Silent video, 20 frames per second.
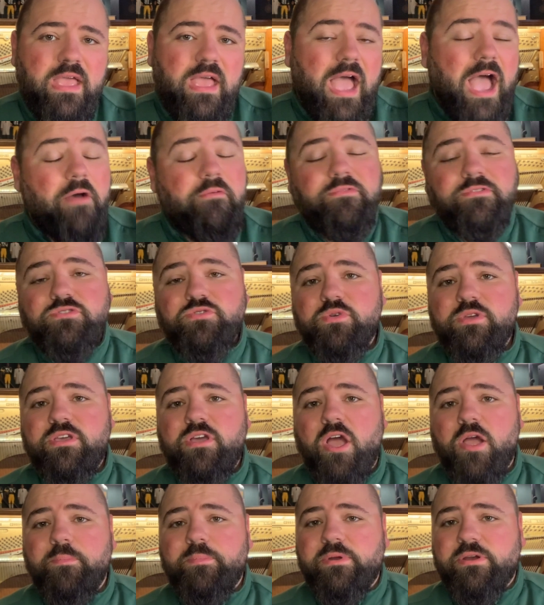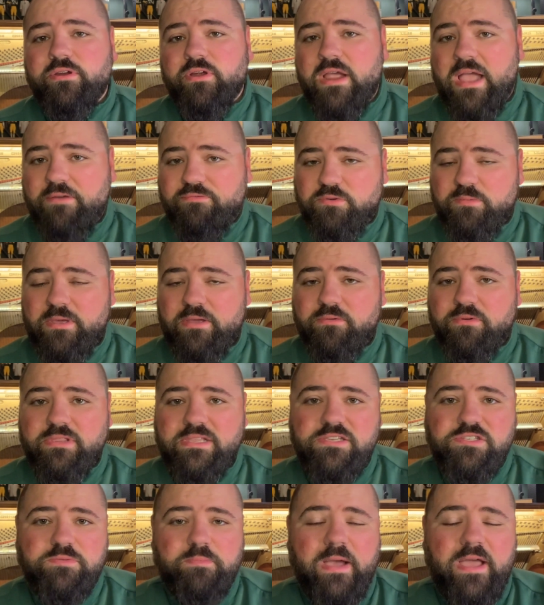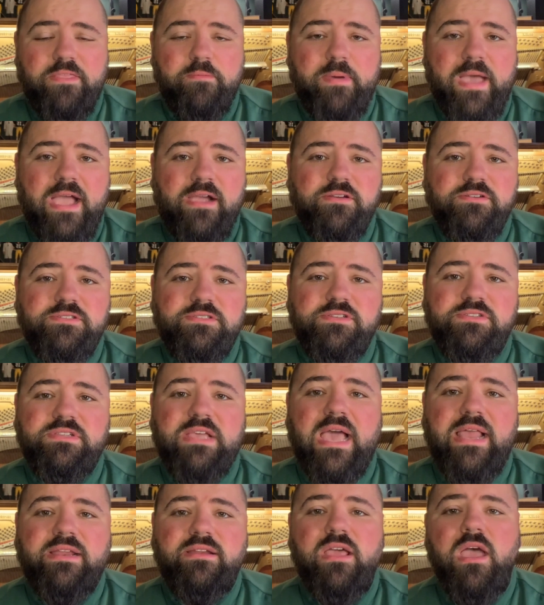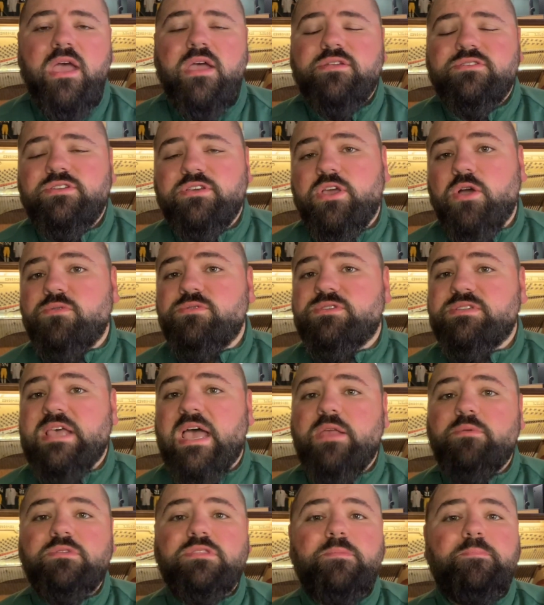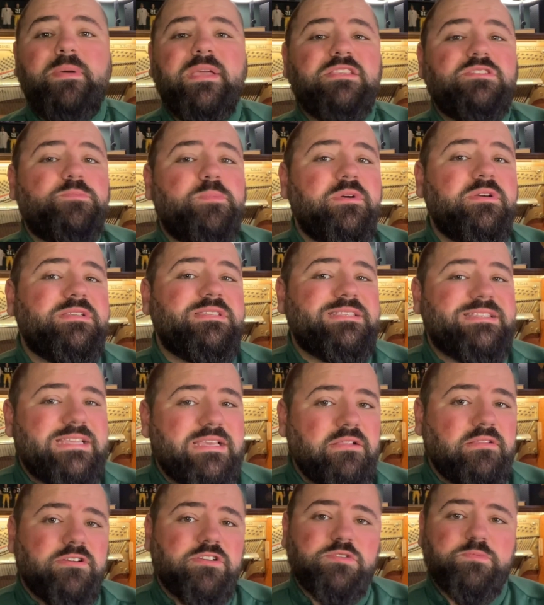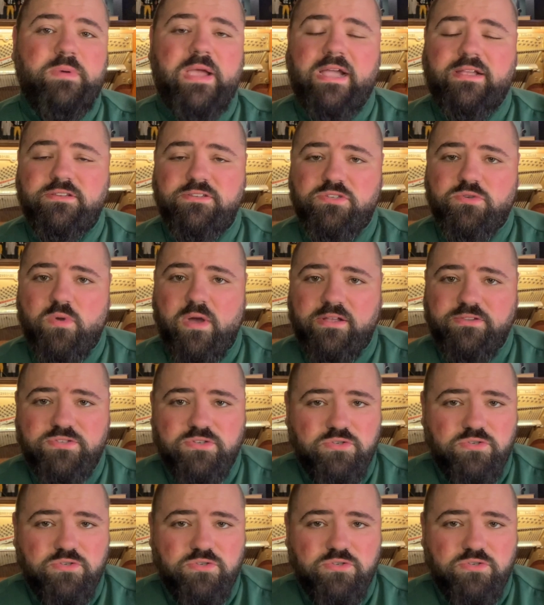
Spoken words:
However, Tree Carpenter, after being released by the Packers, decided to go sign with the Pittsburgh Steelers practice squad.